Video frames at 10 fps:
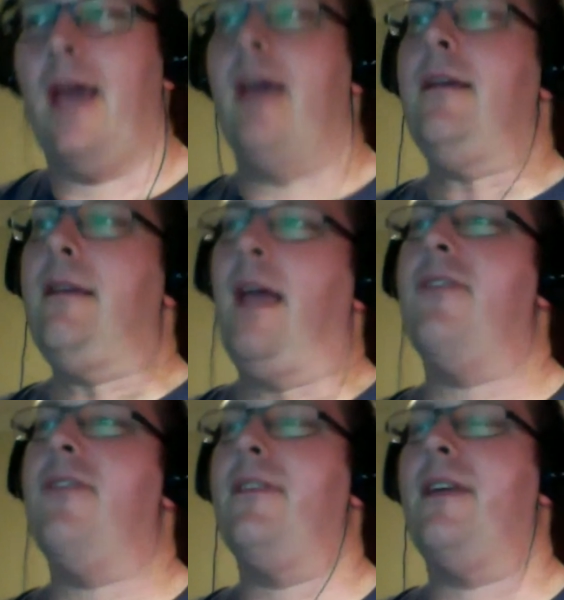yeah.
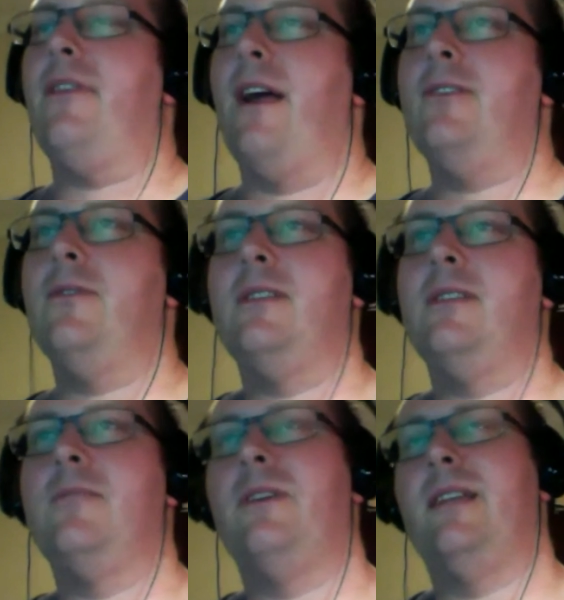If the light
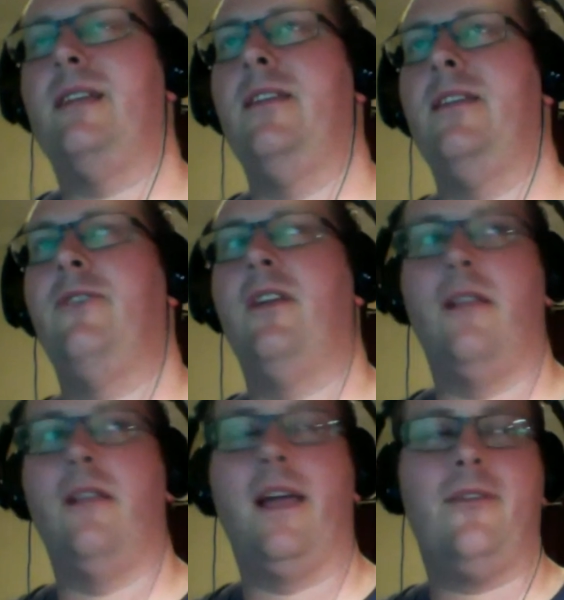source is present in the
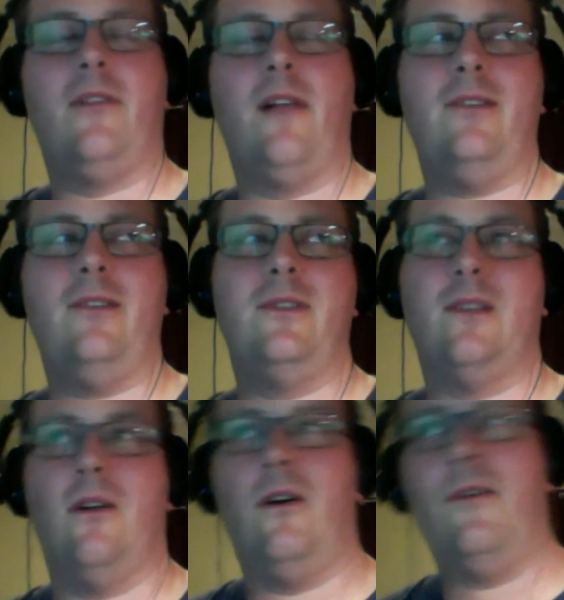photo, like if the light source
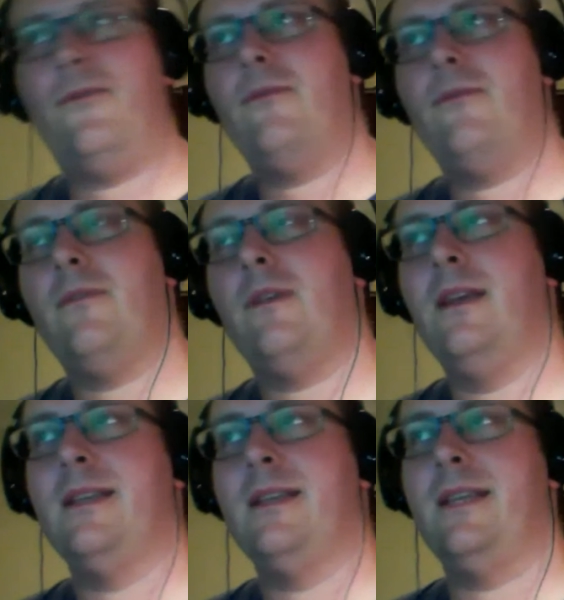is off,
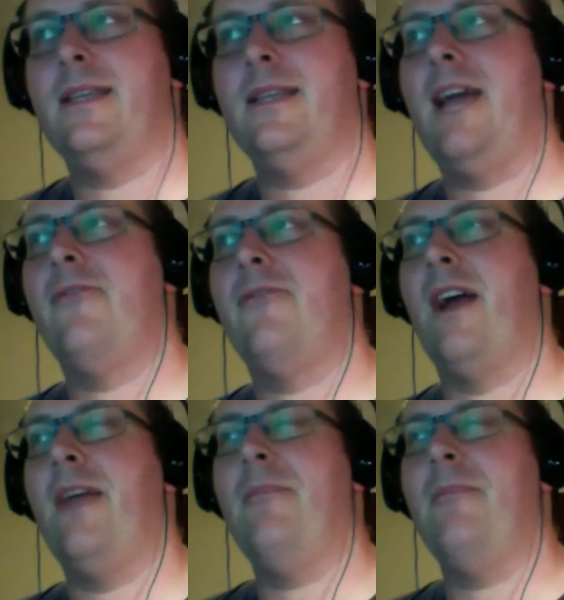is out of frame,